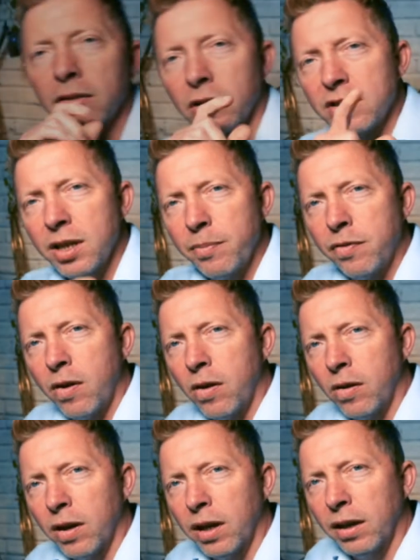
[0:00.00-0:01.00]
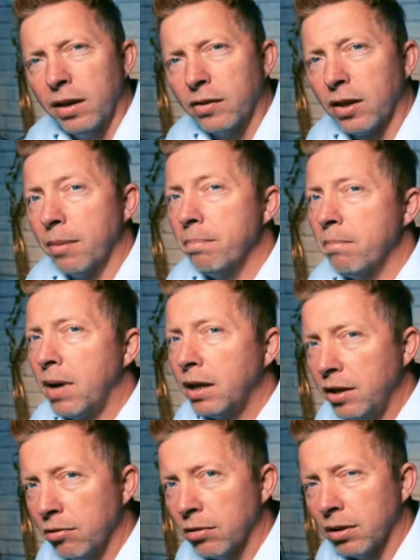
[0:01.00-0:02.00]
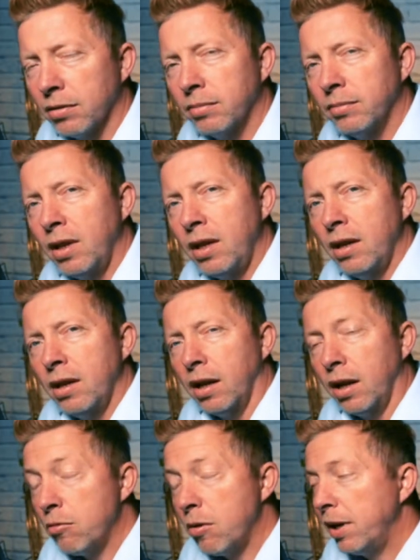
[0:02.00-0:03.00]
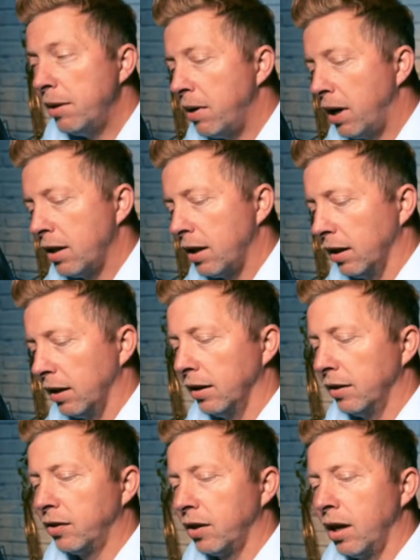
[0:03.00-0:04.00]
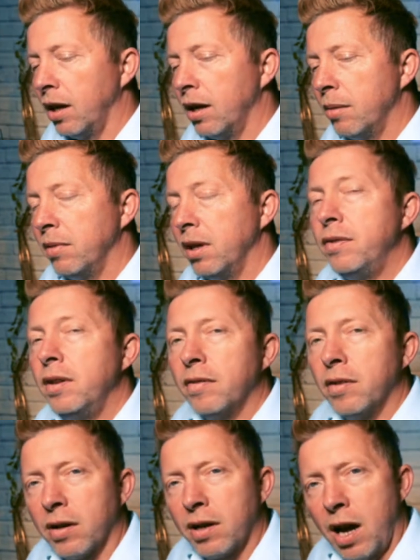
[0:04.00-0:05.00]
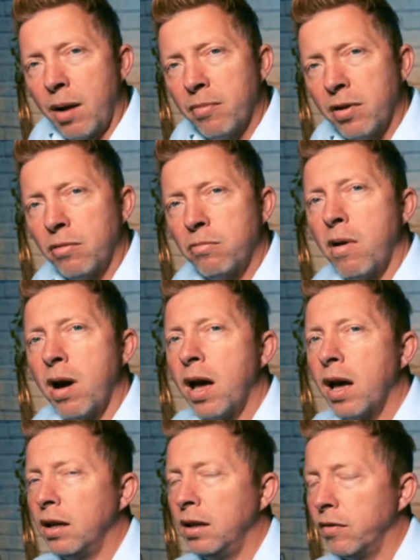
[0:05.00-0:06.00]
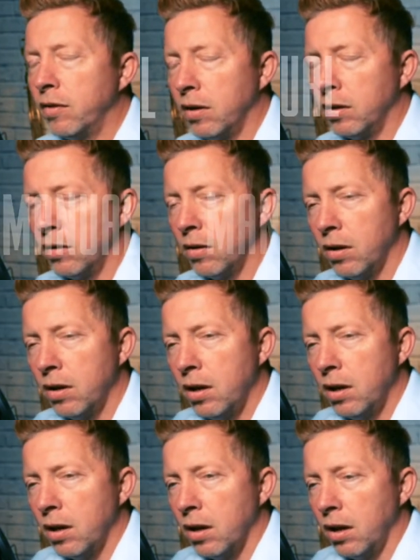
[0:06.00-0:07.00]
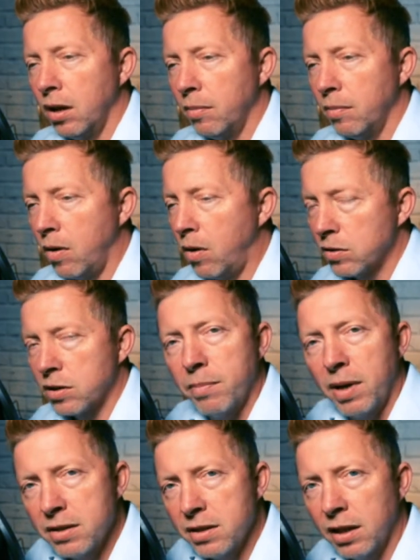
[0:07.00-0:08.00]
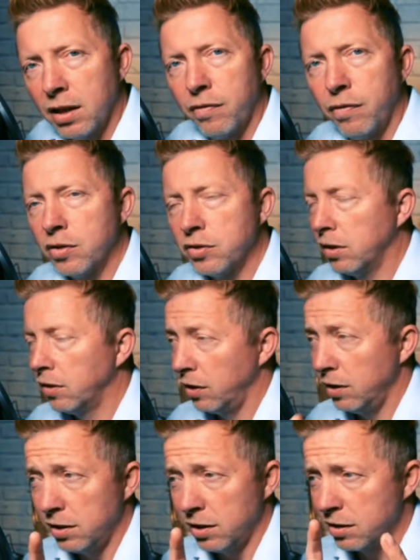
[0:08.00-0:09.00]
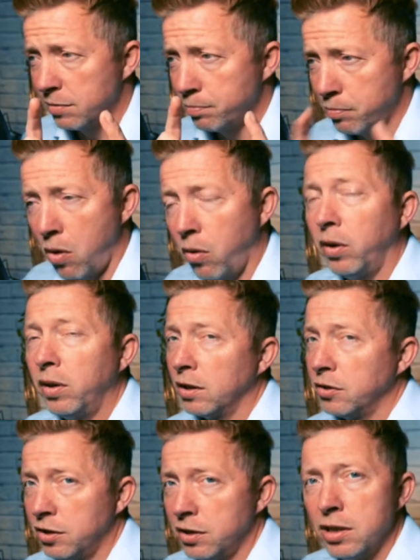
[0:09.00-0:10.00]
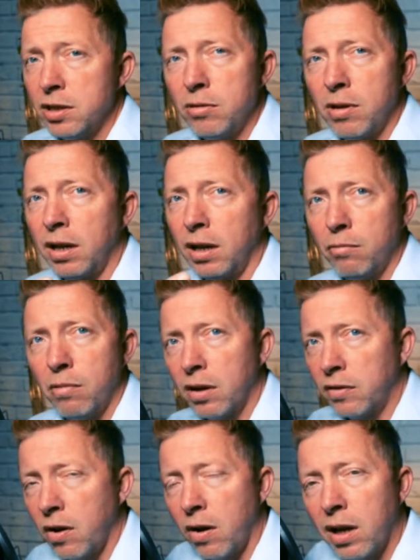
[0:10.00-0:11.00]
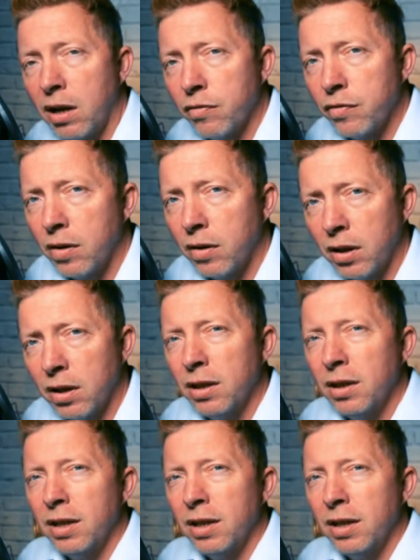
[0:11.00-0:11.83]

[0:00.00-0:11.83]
So tip 4 is manual. Now what I mean by that is, if you've got a camera where you've got an automatic function, so you just point and shoot and it works it all out for you,